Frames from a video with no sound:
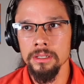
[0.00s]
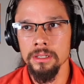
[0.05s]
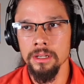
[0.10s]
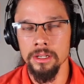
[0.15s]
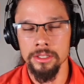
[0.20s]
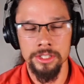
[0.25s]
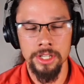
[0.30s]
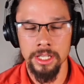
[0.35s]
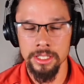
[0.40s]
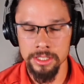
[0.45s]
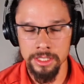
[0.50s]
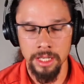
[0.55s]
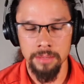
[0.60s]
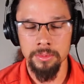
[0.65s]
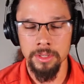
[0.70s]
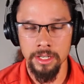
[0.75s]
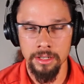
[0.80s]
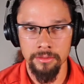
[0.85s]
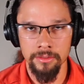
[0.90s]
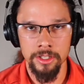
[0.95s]
She had
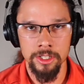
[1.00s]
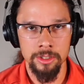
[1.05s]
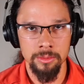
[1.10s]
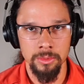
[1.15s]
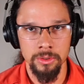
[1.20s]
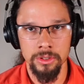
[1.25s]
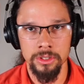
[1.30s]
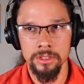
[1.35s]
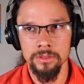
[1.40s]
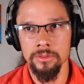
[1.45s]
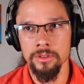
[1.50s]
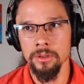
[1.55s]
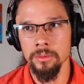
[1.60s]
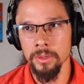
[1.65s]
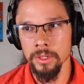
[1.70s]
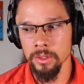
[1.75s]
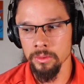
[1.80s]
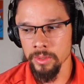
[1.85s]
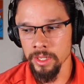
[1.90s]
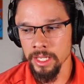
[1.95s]
stopped eating vegetable oils for
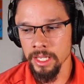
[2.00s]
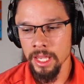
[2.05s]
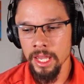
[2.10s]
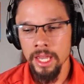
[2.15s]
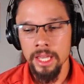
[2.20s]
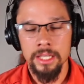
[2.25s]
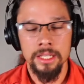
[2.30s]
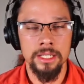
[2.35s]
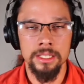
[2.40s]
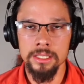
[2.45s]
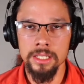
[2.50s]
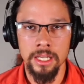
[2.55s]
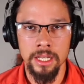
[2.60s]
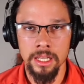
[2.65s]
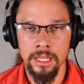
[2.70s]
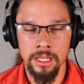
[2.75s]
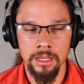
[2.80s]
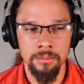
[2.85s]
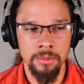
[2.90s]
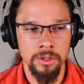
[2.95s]
about a week. Didn't say
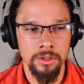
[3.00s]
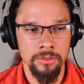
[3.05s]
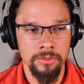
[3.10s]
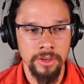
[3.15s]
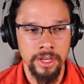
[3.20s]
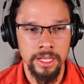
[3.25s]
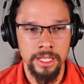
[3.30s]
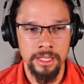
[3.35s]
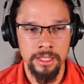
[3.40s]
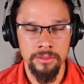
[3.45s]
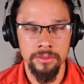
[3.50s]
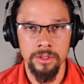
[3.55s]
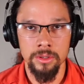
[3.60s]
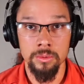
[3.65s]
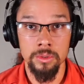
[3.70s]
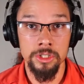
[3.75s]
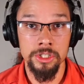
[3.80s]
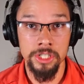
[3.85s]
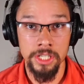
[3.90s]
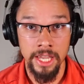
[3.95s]
anything about her fatty liver,
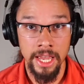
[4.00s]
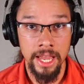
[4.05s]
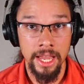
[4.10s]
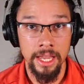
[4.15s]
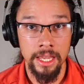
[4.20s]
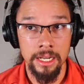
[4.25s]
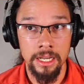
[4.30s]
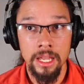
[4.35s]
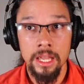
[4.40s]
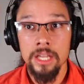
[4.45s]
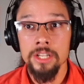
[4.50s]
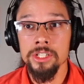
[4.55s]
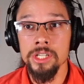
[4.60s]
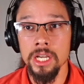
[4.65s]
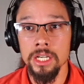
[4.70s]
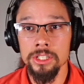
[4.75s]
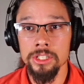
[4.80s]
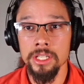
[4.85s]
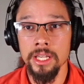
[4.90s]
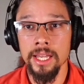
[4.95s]
which she had. She
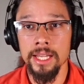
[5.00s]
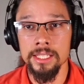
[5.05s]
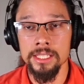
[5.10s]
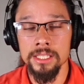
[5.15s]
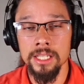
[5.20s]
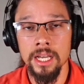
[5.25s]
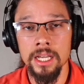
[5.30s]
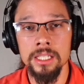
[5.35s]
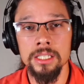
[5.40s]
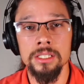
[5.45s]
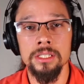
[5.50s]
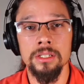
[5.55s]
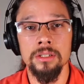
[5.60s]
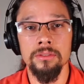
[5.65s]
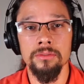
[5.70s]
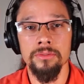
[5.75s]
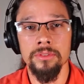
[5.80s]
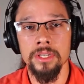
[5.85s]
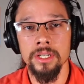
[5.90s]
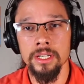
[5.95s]
actually had signs
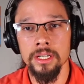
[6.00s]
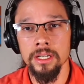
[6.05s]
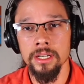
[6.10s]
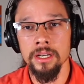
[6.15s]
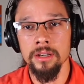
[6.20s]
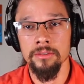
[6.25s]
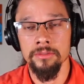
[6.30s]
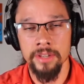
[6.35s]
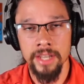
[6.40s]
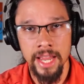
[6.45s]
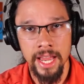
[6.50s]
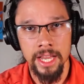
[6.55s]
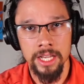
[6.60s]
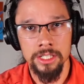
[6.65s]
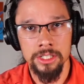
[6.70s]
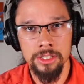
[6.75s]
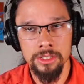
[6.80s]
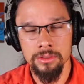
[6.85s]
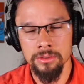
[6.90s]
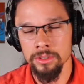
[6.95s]
of
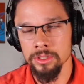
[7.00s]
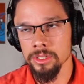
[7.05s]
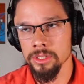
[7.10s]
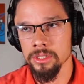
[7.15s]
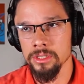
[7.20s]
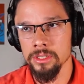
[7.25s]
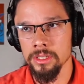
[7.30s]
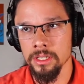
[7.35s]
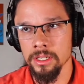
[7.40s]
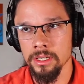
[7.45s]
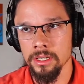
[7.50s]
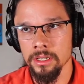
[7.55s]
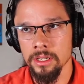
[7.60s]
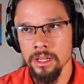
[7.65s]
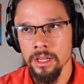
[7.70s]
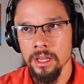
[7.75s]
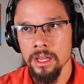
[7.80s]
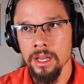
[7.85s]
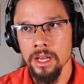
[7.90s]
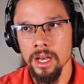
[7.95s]
NASH, which is the
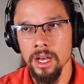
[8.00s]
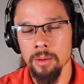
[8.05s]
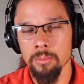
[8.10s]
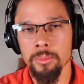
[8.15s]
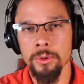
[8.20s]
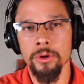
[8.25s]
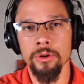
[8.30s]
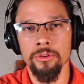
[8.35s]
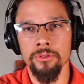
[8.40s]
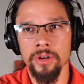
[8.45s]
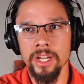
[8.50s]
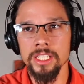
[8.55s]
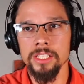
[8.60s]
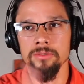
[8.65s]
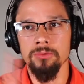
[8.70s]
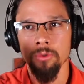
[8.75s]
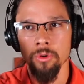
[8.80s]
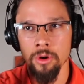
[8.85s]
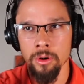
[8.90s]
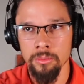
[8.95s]

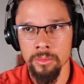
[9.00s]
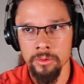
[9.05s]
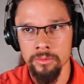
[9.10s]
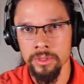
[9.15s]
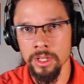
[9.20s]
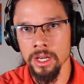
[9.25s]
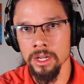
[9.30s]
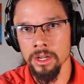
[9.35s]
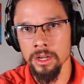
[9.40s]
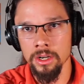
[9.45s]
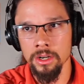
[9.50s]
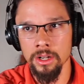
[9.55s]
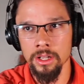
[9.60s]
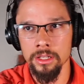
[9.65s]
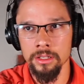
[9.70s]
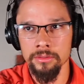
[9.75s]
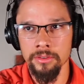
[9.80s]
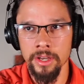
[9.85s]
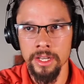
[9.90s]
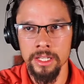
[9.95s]
progressed form of
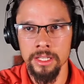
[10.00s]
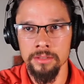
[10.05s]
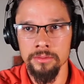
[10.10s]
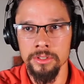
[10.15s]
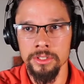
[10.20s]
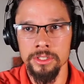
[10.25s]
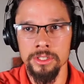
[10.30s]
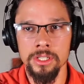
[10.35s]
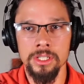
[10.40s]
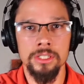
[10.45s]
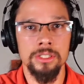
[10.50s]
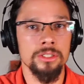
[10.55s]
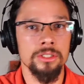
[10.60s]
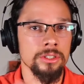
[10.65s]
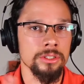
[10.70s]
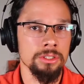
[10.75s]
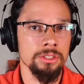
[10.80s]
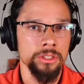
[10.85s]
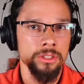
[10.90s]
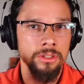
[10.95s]
non-alcoholic fatty liver disease.
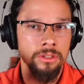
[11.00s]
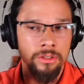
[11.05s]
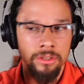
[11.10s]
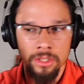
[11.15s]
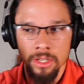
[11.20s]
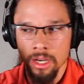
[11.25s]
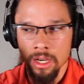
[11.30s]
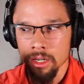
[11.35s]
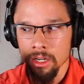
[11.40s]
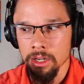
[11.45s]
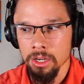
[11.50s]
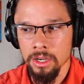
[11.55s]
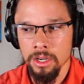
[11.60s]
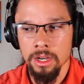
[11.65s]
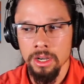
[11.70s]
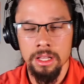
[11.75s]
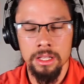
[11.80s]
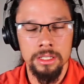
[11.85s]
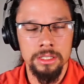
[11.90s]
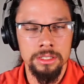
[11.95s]
Turns into
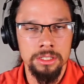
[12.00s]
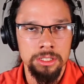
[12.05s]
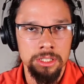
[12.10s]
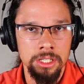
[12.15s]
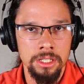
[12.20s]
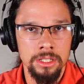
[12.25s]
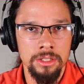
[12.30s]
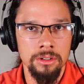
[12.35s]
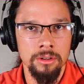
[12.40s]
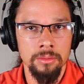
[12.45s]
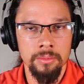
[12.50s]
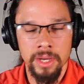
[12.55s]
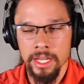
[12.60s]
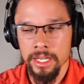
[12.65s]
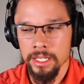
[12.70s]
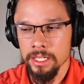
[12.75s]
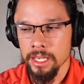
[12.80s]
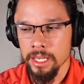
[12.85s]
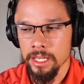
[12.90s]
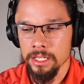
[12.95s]
non-alcoholic
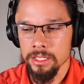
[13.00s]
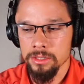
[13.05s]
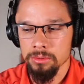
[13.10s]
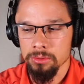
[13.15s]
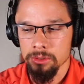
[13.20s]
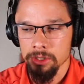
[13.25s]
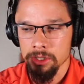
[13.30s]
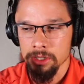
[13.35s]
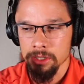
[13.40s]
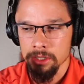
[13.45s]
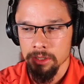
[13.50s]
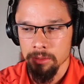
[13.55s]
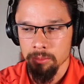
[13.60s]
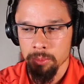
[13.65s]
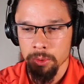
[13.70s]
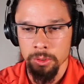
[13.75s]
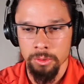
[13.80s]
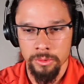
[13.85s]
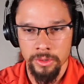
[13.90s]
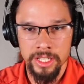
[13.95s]
steatohepatitis, which is a
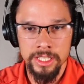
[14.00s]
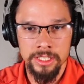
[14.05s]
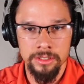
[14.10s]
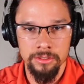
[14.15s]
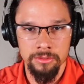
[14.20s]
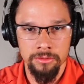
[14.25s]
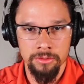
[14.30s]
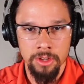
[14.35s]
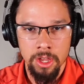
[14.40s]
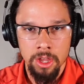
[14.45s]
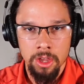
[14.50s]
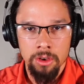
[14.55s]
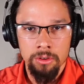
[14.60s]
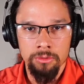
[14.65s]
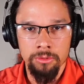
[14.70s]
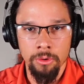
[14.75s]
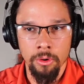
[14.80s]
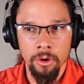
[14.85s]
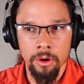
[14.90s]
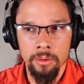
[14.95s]
progressive
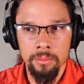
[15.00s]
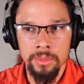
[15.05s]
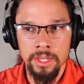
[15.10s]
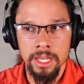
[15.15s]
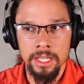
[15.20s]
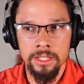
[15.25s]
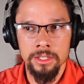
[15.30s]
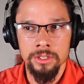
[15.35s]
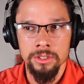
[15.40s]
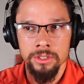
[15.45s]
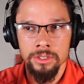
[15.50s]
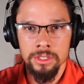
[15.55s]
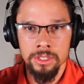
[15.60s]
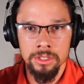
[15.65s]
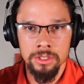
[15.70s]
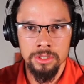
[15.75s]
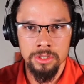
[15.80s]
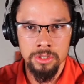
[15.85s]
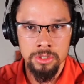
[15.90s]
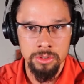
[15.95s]
form that turns
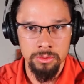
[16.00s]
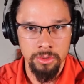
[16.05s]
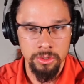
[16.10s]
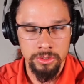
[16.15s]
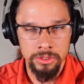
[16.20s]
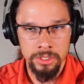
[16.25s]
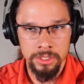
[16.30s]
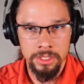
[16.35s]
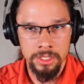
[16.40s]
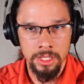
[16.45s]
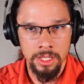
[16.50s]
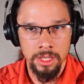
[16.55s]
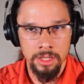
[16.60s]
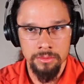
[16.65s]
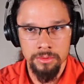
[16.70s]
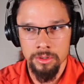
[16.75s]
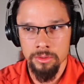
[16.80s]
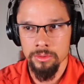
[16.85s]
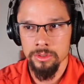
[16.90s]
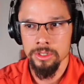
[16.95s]
into cirrhosis of the
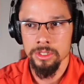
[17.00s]
liver, which